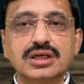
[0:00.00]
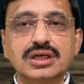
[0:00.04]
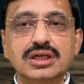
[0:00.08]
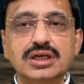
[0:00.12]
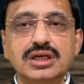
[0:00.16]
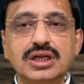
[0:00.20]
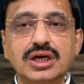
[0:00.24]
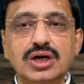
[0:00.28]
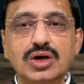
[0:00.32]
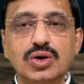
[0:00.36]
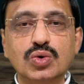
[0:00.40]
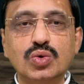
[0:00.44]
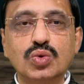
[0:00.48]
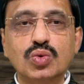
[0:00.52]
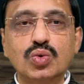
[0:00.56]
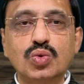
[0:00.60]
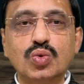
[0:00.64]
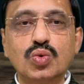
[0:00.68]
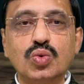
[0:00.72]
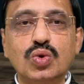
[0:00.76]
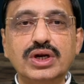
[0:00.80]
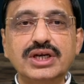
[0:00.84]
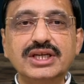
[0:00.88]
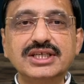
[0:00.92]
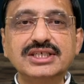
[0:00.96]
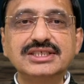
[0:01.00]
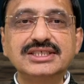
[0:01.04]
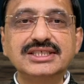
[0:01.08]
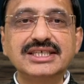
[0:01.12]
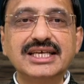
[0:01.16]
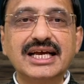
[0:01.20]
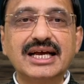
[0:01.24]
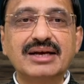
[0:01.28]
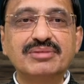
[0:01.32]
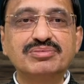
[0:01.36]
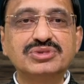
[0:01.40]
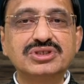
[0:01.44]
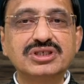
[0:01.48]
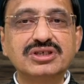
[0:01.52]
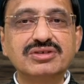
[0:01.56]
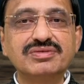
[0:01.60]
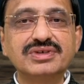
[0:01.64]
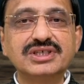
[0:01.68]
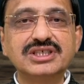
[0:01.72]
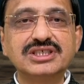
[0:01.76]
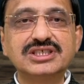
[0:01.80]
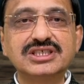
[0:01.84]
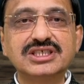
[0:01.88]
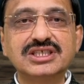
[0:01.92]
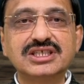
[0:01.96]
Now, what is the
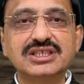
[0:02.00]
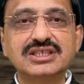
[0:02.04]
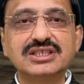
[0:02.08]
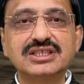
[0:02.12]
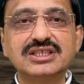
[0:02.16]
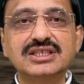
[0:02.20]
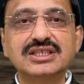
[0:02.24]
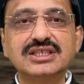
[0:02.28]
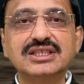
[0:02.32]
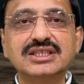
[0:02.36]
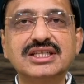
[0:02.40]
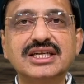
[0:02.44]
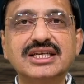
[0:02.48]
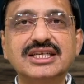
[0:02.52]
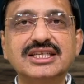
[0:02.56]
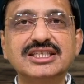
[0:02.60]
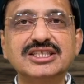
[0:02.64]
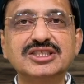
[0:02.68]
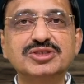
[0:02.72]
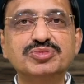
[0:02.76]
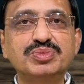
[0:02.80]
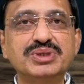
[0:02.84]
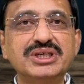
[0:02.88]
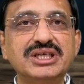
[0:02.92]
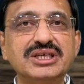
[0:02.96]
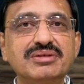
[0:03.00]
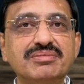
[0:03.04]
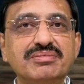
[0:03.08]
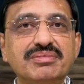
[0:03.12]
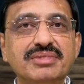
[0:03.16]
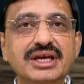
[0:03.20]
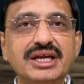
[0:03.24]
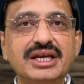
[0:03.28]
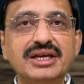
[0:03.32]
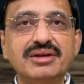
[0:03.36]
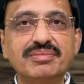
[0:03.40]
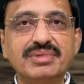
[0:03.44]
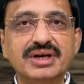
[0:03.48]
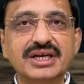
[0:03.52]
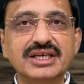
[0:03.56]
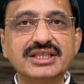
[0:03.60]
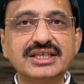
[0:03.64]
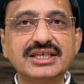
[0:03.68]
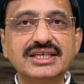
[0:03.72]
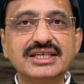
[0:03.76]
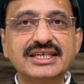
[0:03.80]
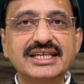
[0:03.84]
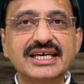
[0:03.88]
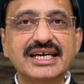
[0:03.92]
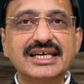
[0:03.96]
observation that is being made by
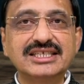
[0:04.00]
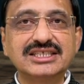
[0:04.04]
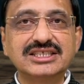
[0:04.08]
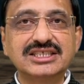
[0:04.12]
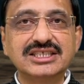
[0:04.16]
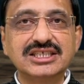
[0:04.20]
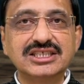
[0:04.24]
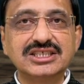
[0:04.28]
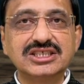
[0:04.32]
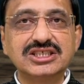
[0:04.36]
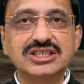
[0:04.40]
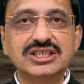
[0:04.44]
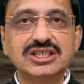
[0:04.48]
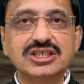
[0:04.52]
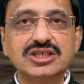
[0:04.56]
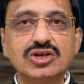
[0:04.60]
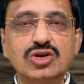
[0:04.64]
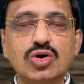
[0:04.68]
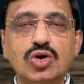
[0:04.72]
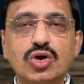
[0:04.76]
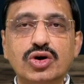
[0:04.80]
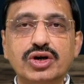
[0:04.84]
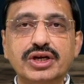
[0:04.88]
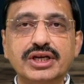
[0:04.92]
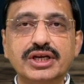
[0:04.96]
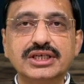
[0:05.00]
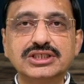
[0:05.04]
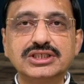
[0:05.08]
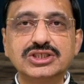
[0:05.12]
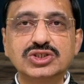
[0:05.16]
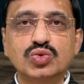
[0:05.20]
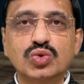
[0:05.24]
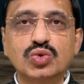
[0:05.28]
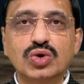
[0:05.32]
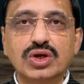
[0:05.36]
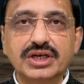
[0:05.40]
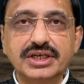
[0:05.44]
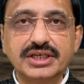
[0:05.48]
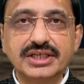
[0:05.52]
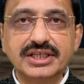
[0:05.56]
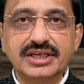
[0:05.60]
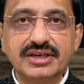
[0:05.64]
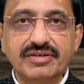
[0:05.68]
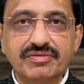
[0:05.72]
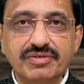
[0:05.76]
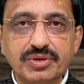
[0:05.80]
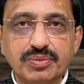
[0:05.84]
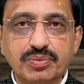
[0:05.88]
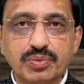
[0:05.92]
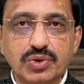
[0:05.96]
the Taxation Audits Quality
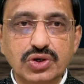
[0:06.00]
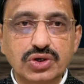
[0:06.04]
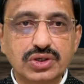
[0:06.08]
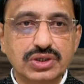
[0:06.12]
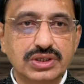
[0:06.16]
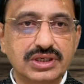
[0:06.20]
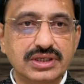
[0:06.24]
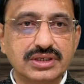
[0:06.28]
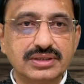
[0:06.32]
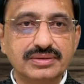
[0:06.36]
Review Board?